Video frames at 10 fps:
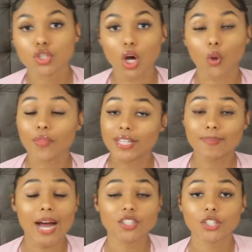So this
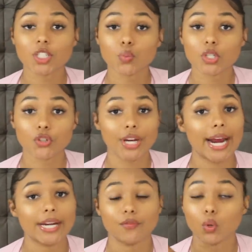mattress was
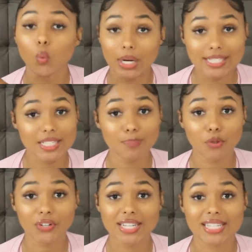created for one
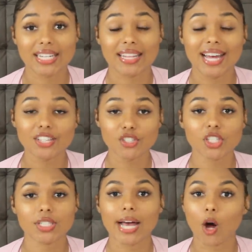simple reason, and that's
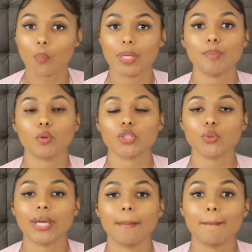just to help people
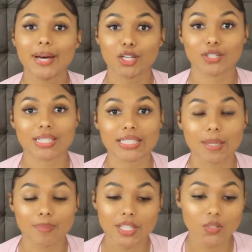to get better
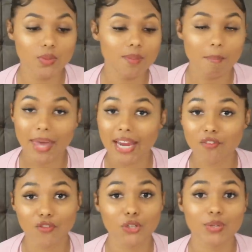sleep. This was
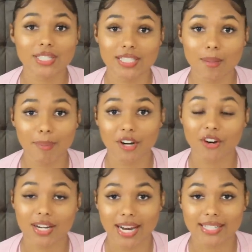made for you to sleep
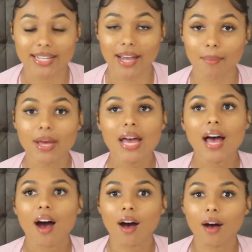better at nighttime.
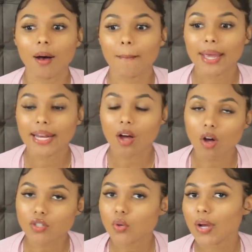And
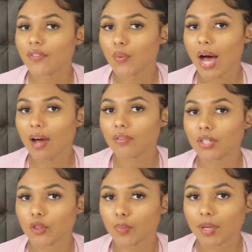also if you have
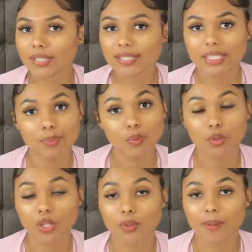another person sleeping
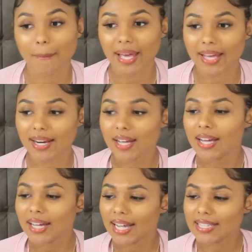with you in the bed,
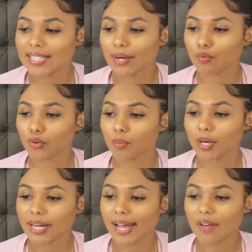it's like
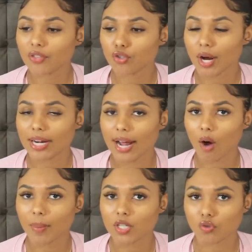rumored, I haven't tried it
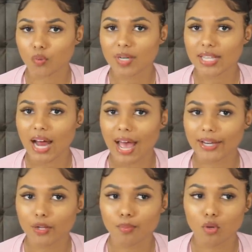out, but it's rumored that I
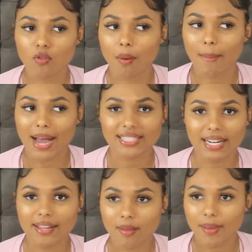could move on my
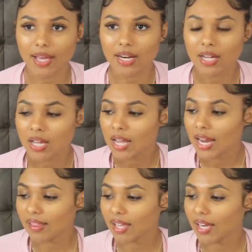side of the bed
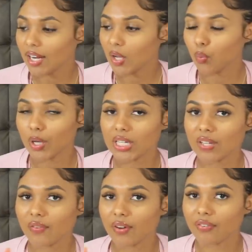and then it wouldn't
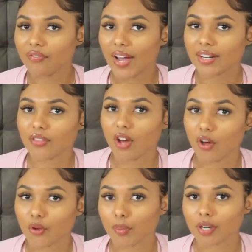even affect the
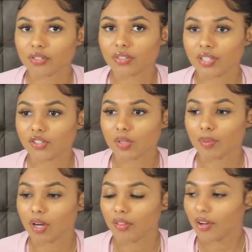other person that's
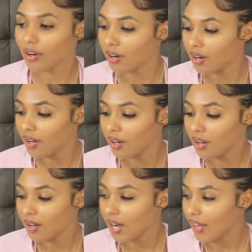sleeping on there.
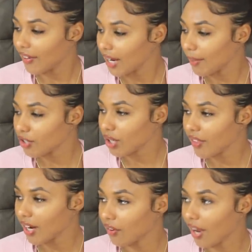I think I might try
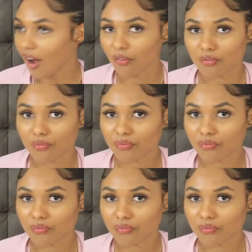that out now.